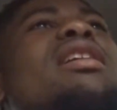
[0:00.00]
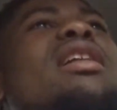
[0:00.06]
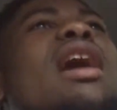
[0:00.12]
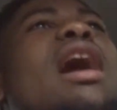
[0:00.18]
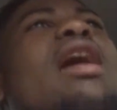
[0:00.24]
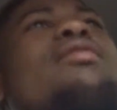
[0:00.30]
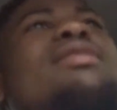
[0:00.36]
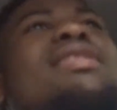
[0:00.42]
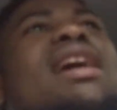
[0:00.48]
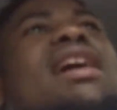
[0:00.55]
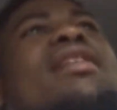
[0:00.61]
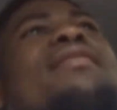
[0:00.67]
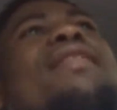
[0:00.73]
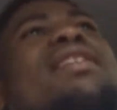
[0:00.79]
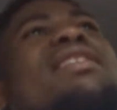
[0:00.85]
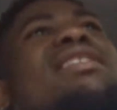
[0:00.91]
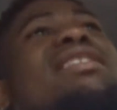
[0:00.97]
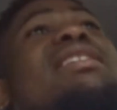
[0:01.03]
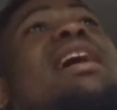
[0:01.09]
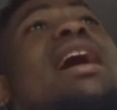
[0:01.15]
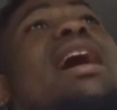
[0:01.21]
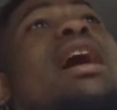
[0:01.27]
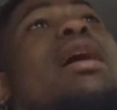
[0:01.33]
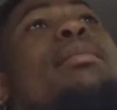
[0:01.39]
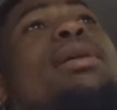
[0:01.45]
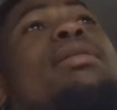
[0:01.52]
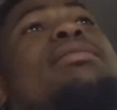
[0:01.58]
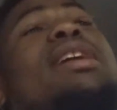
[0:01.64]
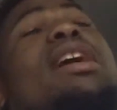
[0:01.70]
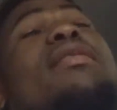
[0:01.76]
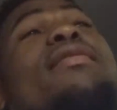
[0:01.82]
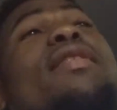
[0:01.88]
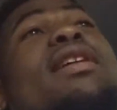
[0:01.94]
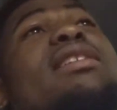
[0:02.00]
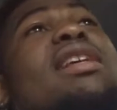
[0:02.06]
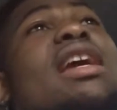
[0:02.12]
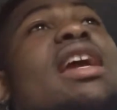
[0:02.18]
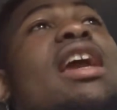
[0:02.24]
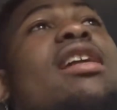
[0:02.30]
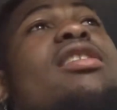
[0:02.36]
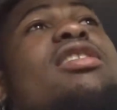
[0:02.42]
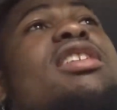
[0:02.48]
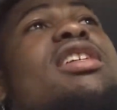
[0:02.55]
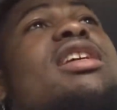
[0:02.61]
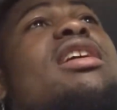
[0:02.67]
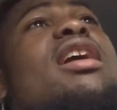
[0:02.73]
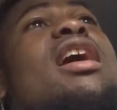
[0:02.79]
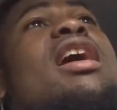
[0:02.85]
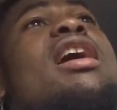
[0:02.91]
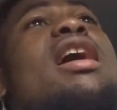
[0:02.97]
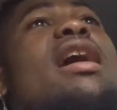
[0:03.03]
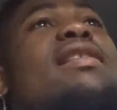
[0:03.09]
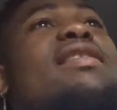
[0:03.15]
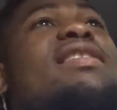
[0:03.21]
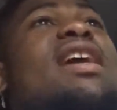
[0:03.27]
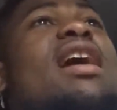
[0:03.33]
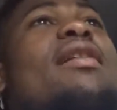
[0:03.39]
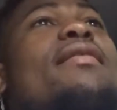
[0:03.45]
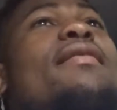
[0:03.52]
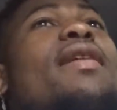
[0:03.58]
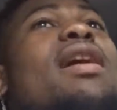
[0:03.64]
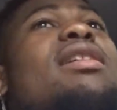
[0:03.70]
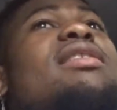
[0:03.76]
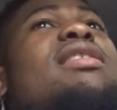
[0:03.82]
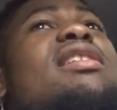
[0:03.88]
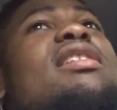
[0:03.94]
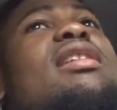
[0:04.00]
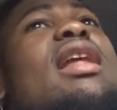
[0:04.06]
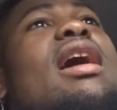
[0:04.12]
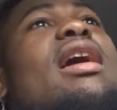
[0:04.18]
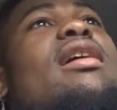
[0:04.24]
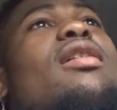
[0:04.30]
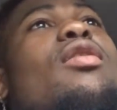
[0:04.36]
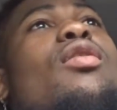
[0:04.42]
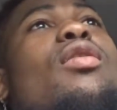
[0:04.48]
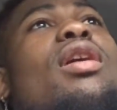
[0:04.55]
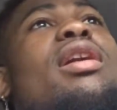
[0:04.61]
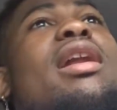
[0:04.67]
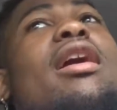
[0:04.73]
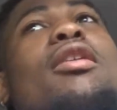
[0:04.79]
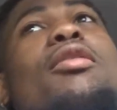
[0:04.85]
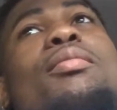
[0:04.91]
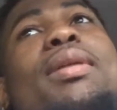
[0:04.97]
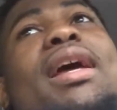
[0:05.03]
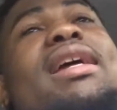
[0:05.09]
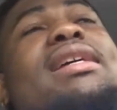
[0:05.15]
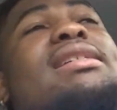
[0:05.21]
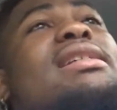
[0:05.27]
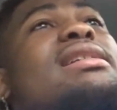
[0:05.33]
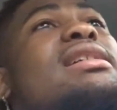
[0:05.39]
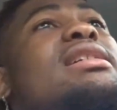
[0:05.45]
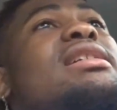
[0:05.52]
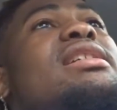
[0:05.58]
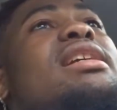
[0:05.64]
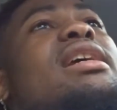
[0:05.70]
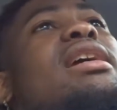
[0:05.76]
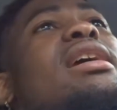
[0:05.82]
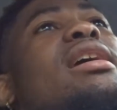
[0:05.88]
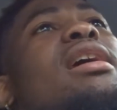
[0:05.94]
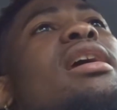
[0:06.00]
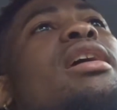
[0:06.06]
Like, I was sacrificing time, I'm sacrificing energy, I'm sacrificing, like, going out places and shit.